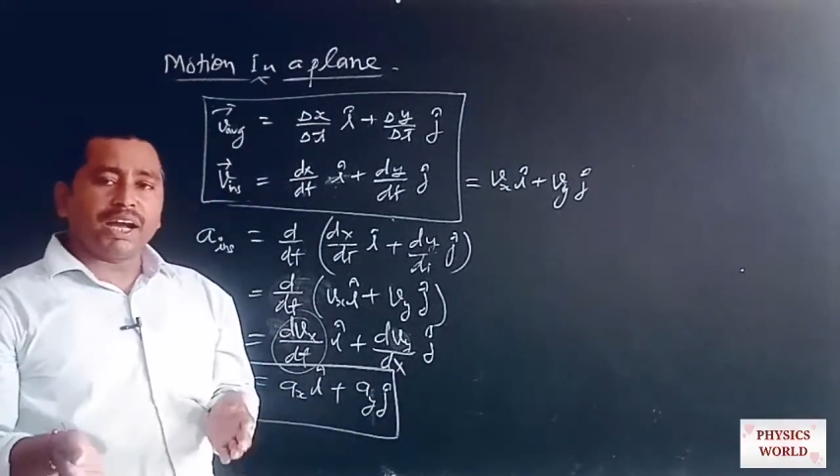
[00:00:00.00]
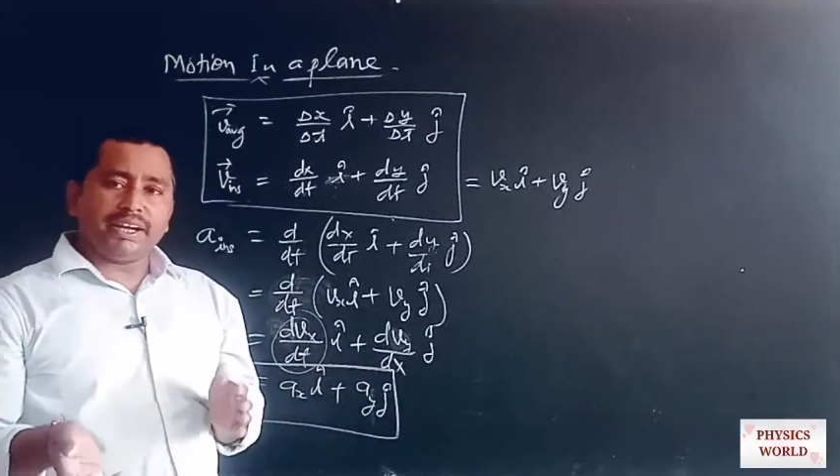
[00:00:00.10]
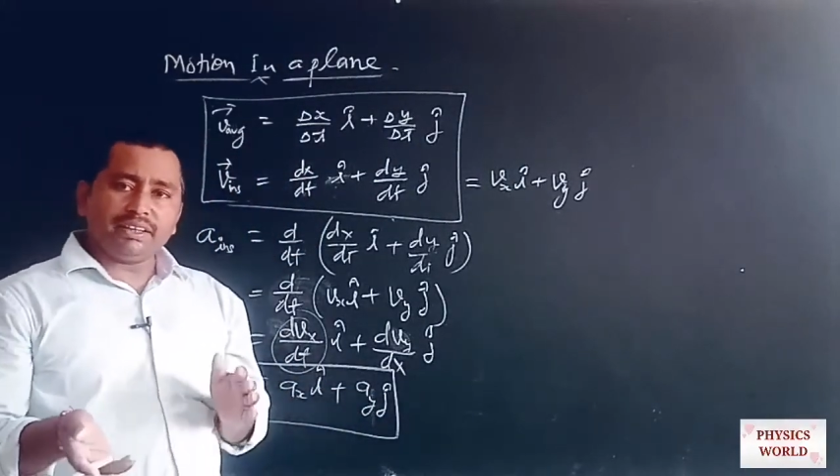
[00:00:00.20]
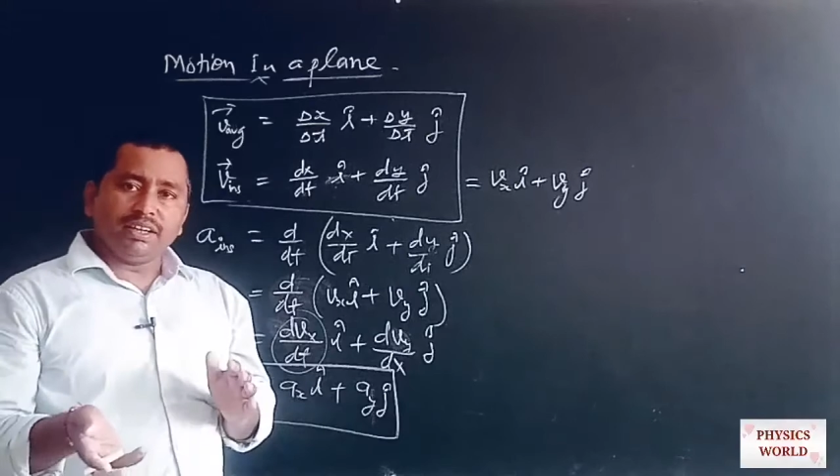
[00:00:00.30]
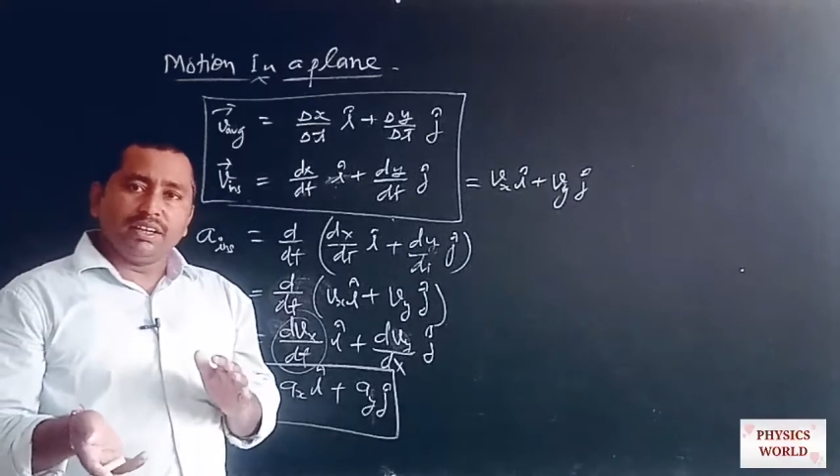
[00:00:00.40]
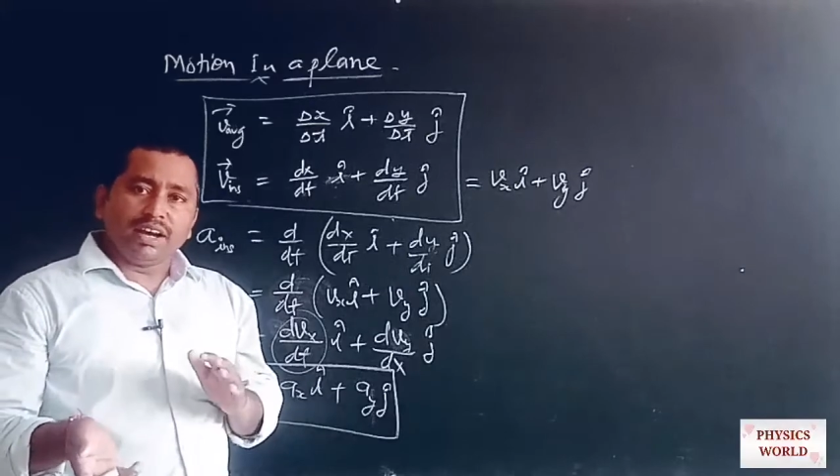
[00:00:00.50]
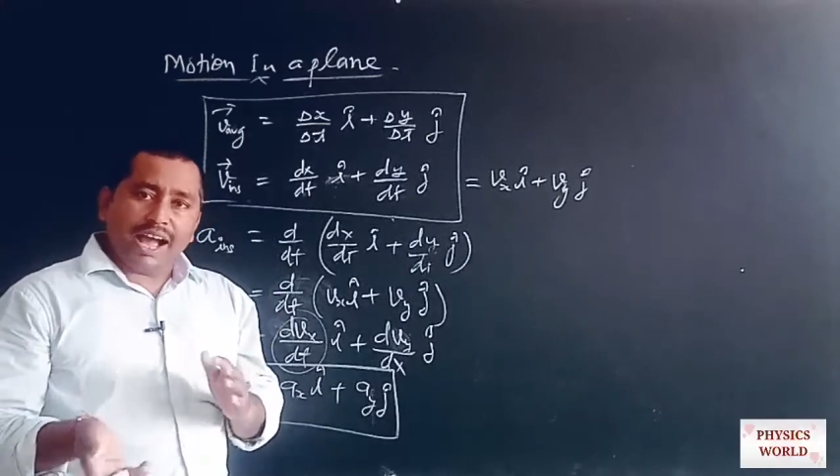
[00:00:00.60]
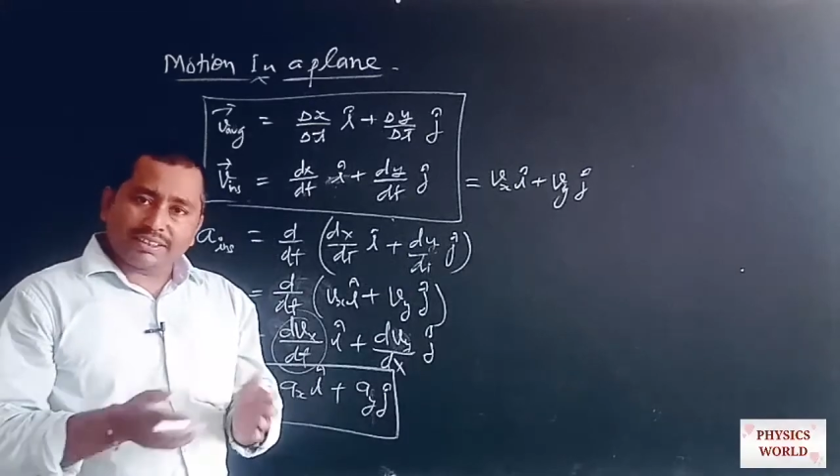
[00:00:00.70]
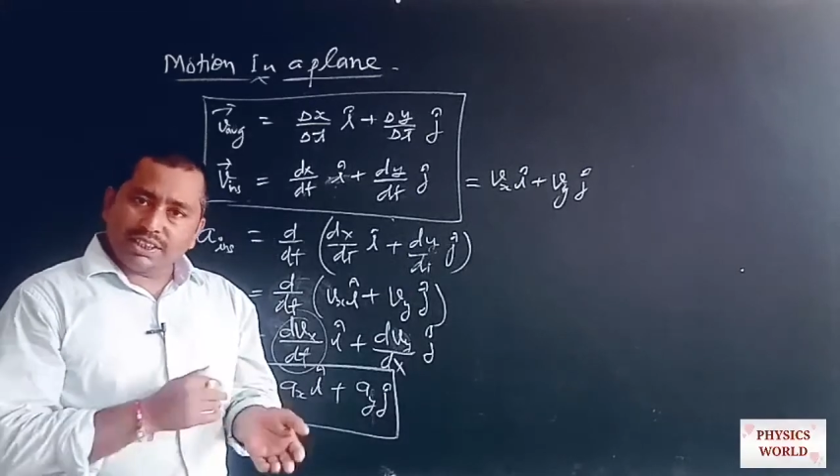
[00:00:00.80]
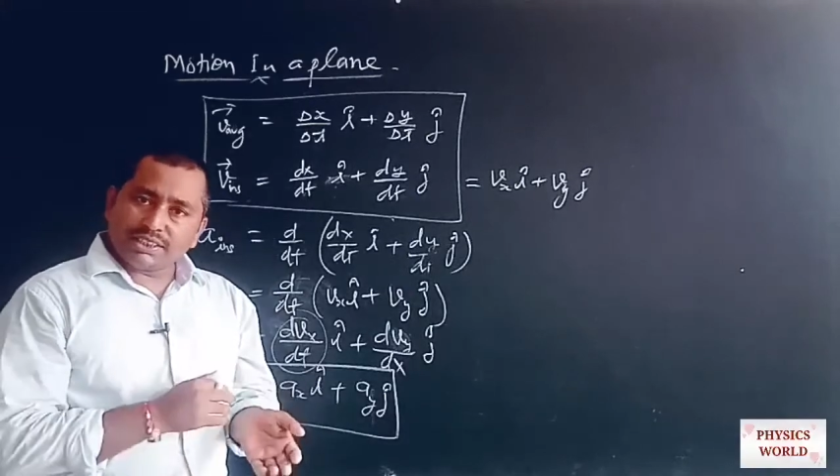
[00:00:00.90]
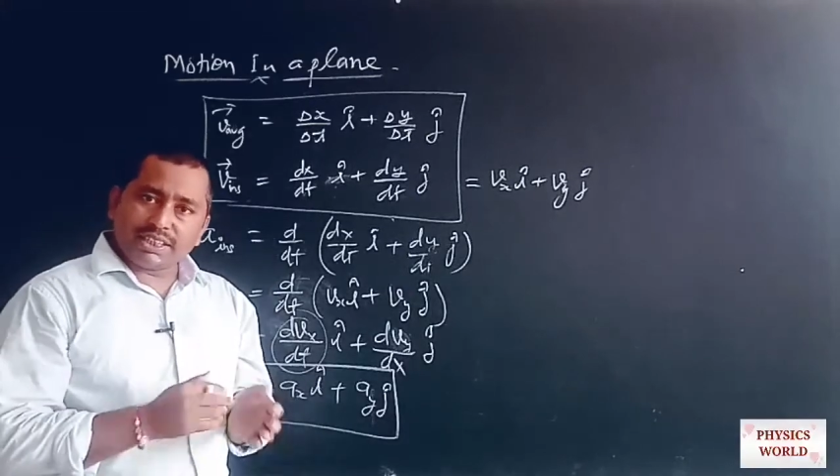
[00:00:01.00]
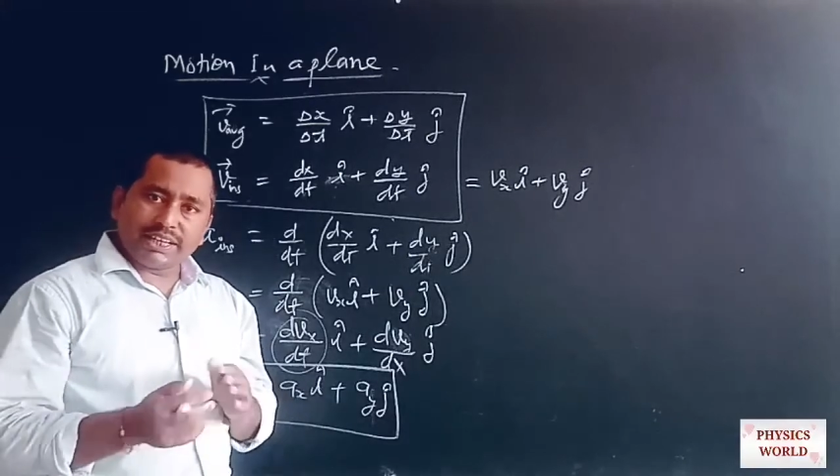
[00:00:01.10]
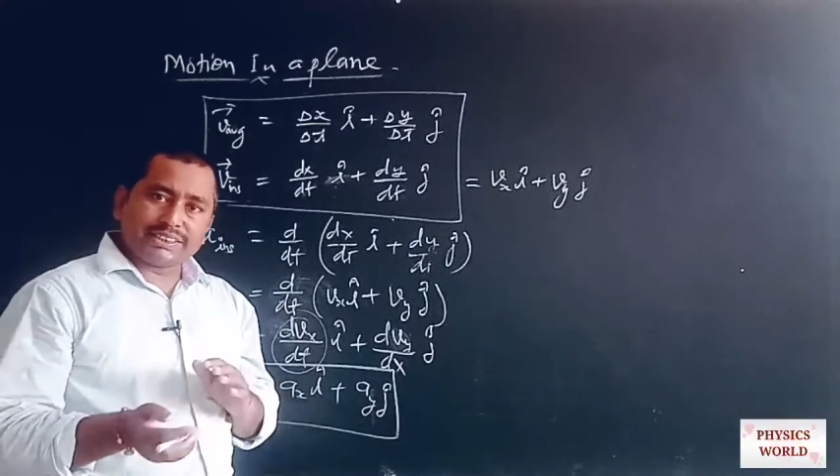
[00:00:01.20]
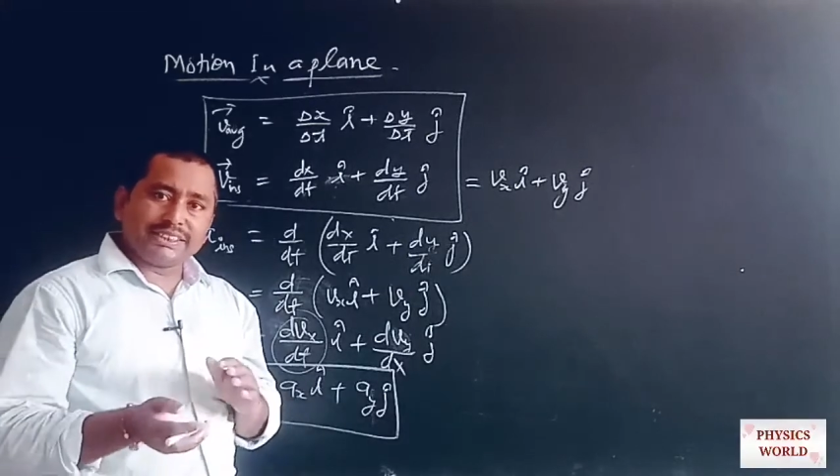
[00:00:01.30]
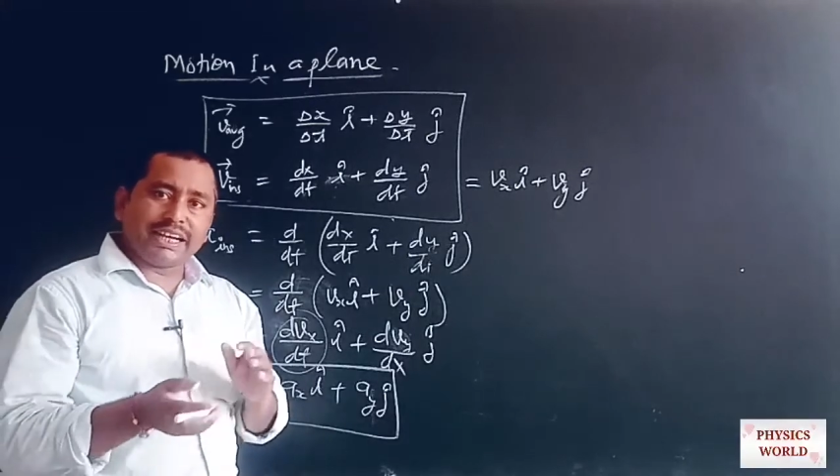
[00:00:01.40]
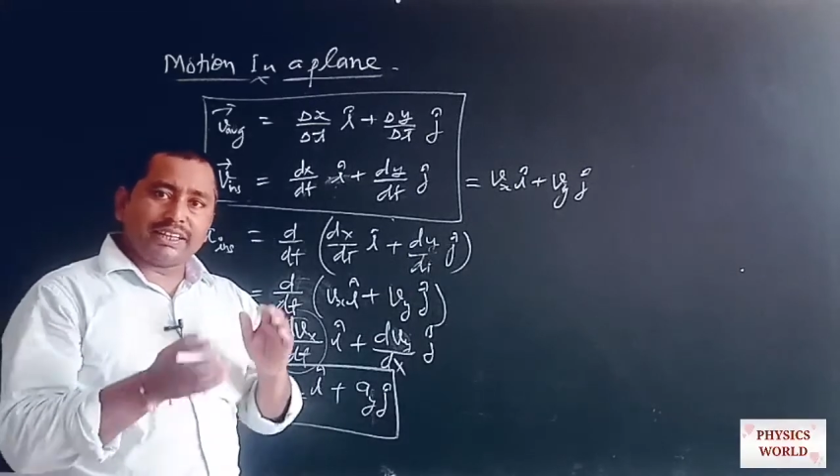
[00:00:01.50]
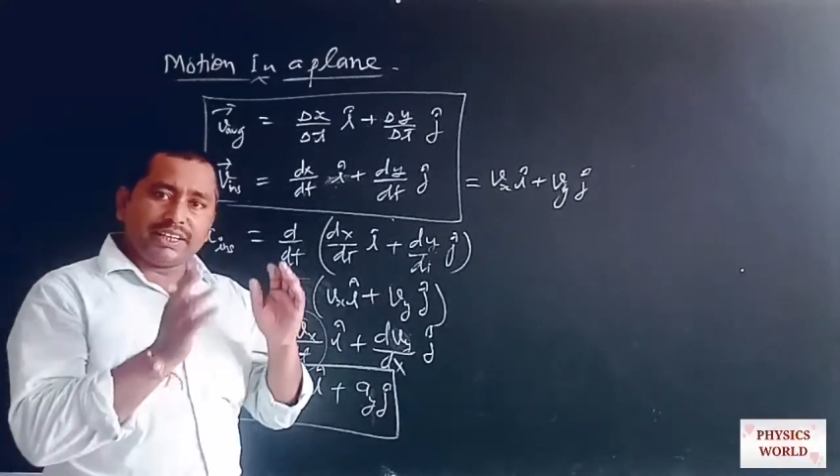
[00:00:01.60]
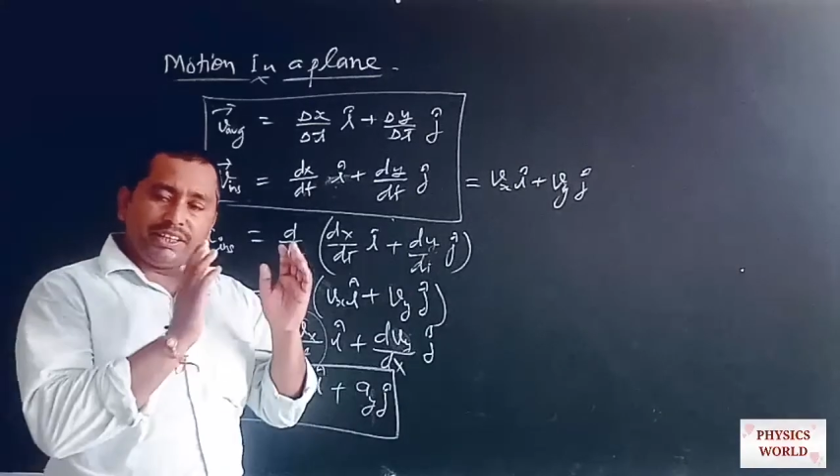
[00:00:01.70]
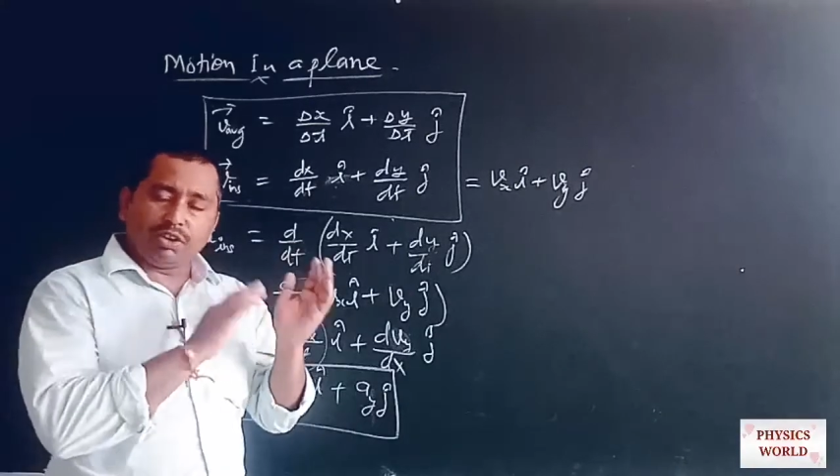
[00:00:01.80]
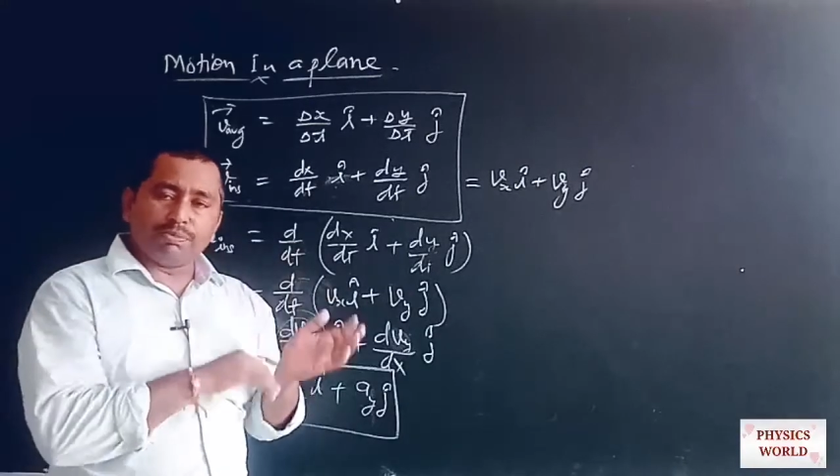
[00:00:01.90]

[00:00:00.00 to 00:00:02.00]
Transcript: and acceleration acting on any